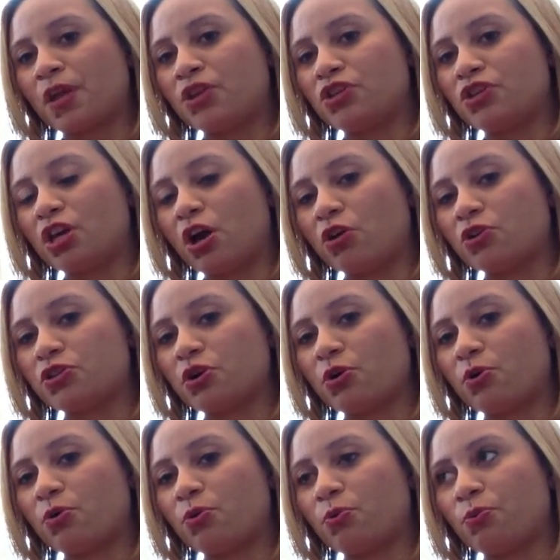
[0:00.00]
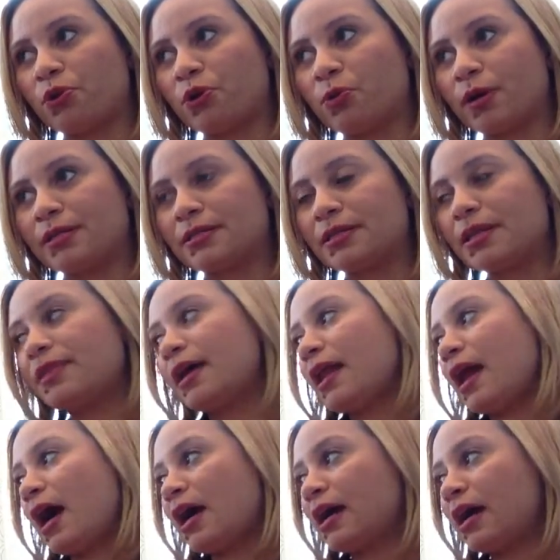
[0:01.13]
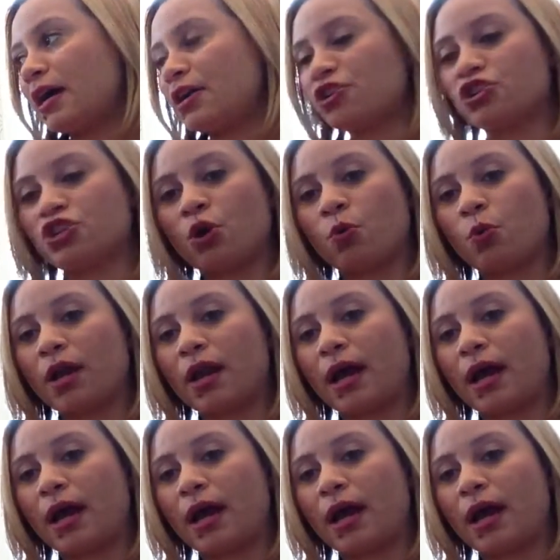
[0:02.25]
she also requested that I kind of show what